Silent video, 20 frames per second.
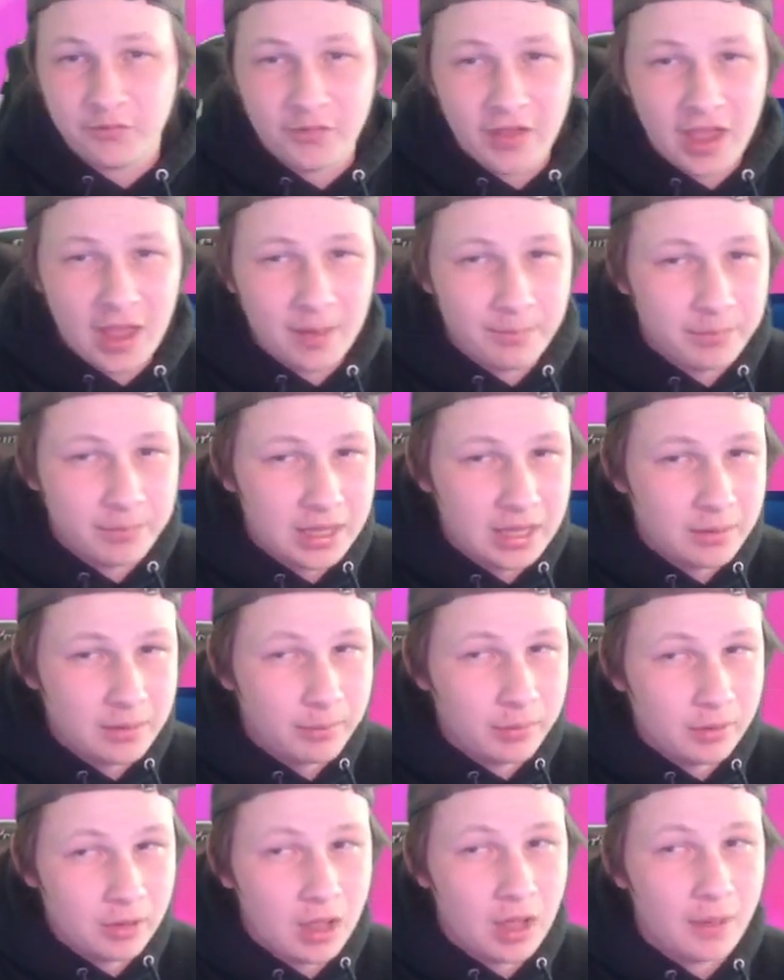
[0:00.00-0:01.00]
fat pink
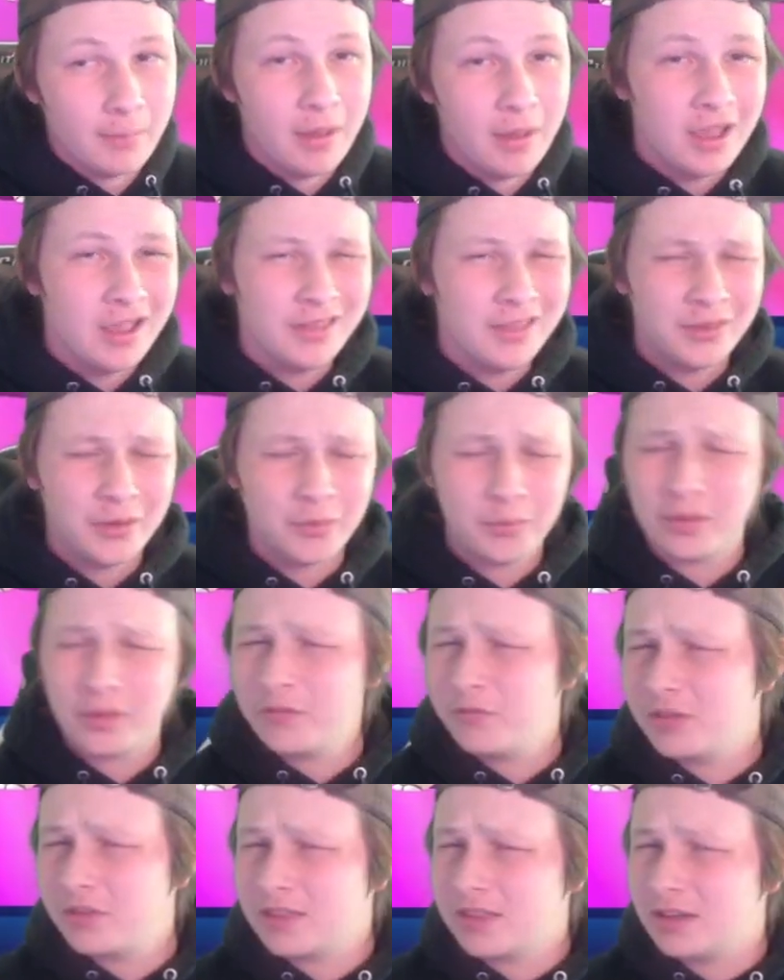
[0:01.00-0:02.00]
blob. It really
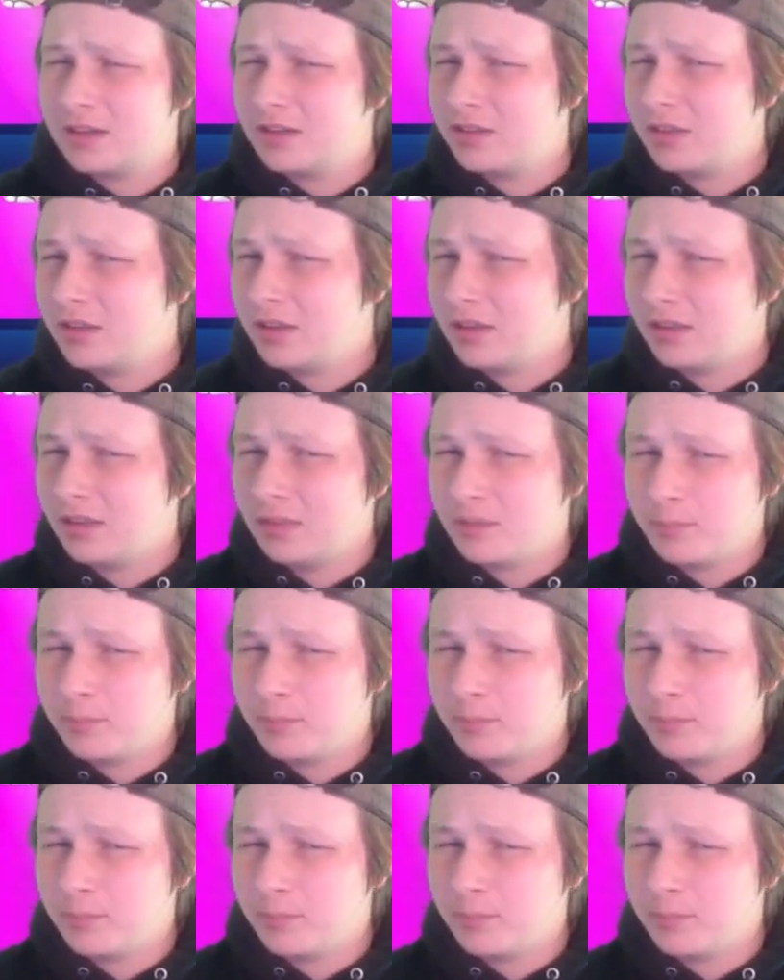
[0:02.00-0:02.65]
fits into the, the